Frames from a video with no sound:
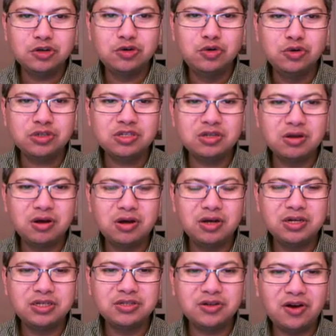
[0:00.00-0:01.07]
So Hooke's
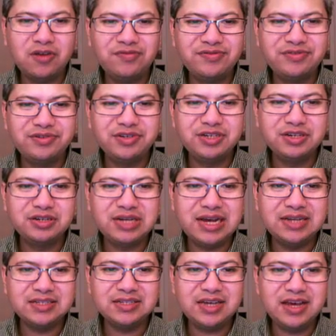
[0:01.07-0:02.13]
law is often
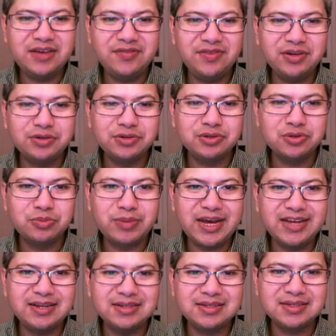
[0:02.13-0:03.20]
written as F equals to
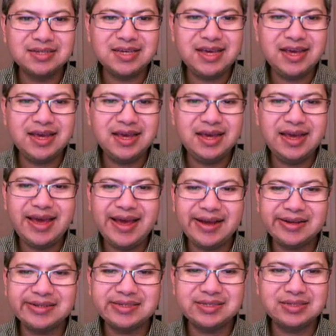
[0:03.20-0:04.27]
minus
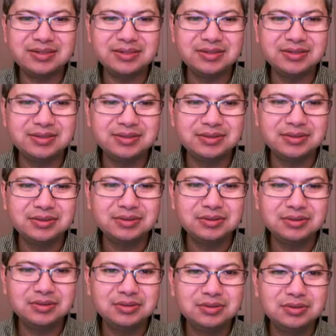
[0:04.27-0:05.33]
kx.
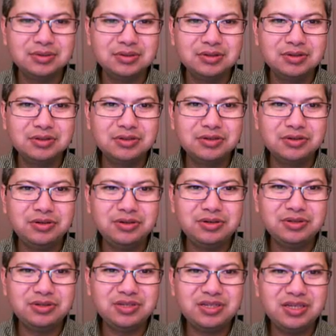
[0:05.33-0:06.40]
So
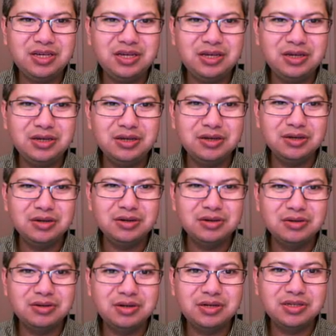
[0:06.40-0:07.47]
you can see
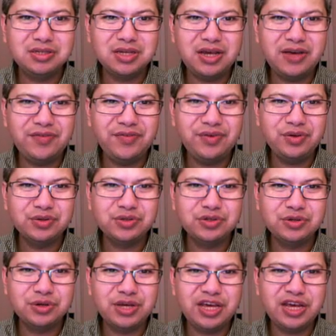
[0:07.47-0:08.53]
there is F
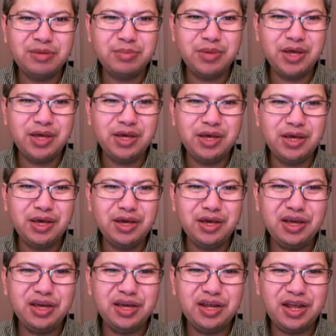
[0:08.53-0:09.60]
equals to
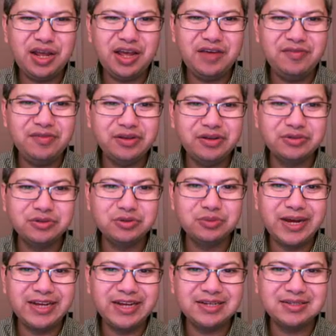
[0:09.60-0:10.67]
ma and F equals
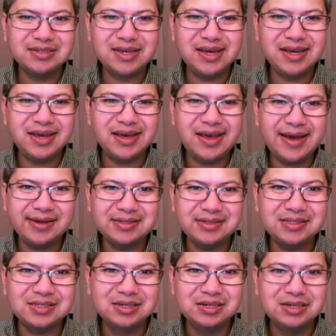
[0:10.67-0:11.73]
to minus
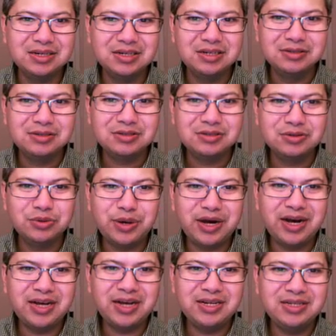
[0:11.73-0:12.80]
kx.
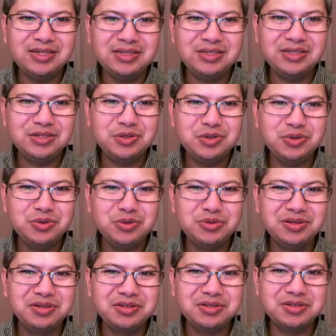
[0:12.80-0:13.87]
So are these
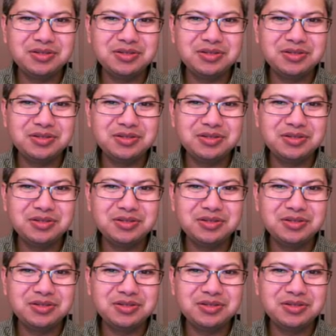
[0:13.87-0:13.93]
two